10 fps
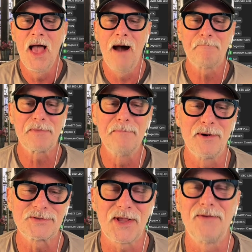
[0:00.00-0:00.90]
the
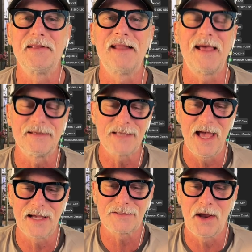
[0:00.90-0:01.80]
most on the day is
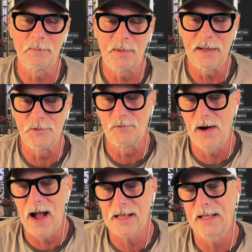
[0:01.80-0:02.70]
XRP,
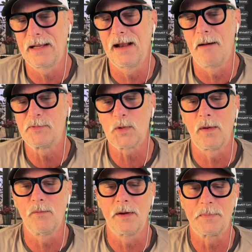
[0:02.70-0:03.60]
rocketing up
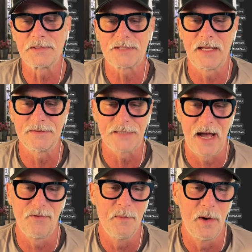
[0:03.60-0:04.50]
21%.
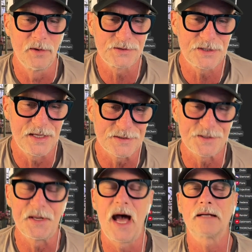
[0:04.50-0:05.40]
Down the most is
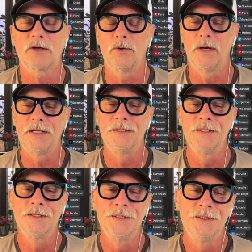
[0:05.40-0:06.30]
Notcoin.
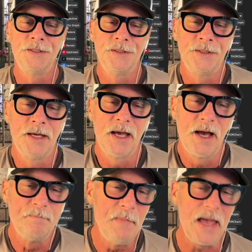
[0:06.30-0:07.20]

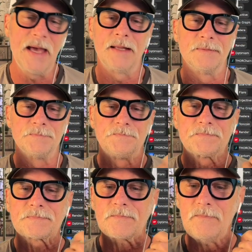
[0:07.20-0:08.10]
Man,
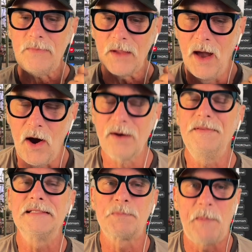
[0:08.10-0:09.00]
are
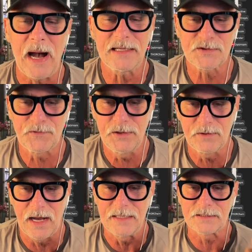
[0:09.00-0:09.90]
these buys for you
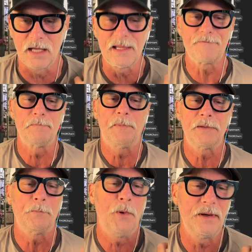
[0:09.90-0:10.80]
guys?
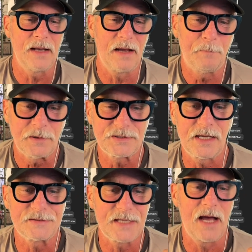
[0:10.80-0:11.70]

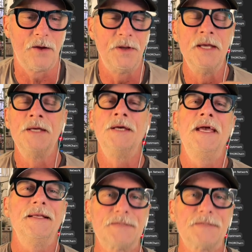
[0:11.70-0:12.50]
11.9% down. To